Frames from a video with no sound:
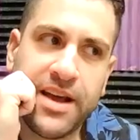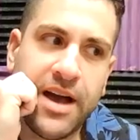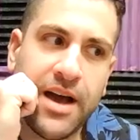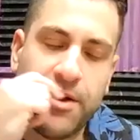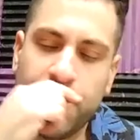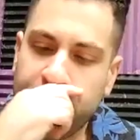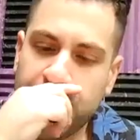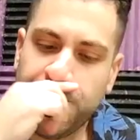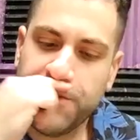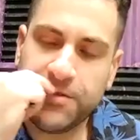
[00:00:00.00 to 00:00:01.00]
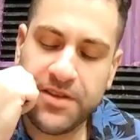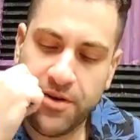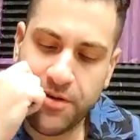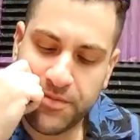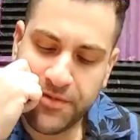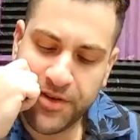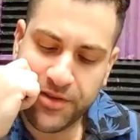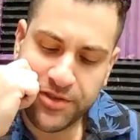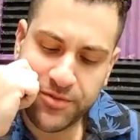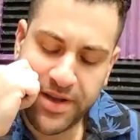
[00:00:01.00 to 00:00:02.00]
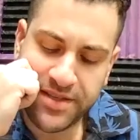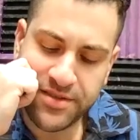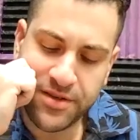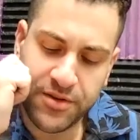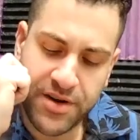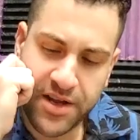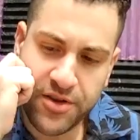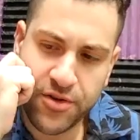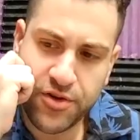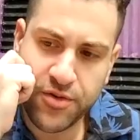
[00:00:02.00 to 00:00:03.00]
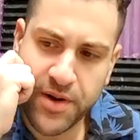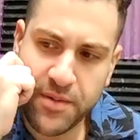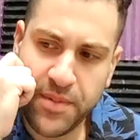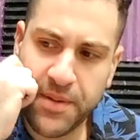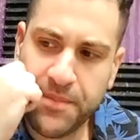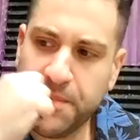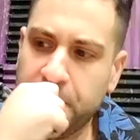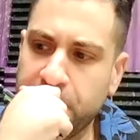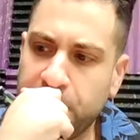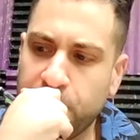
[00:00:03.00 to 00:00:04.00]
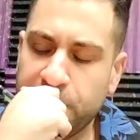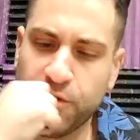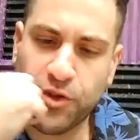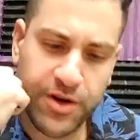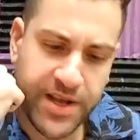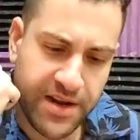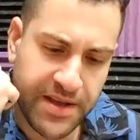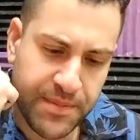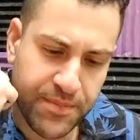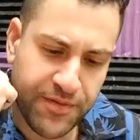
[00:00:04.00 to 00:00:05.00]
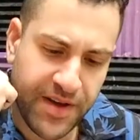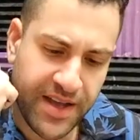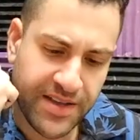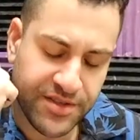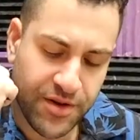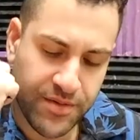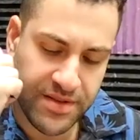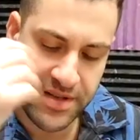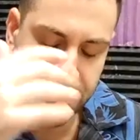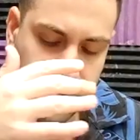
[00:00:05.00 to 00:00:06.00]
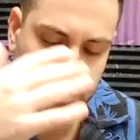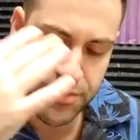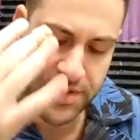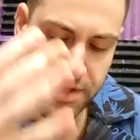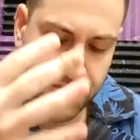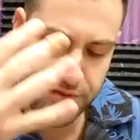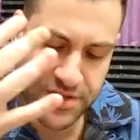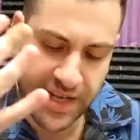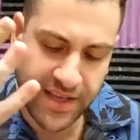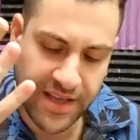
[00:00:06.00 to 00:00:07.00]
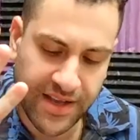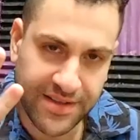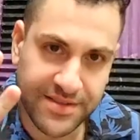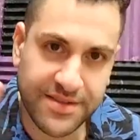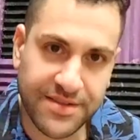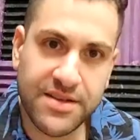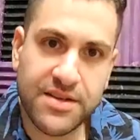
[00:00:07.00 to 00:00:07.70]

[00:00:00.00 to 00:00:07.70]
I don't know if you feel this way still or not in your career, but when you're learning how to improvise, and you're doing it for decades and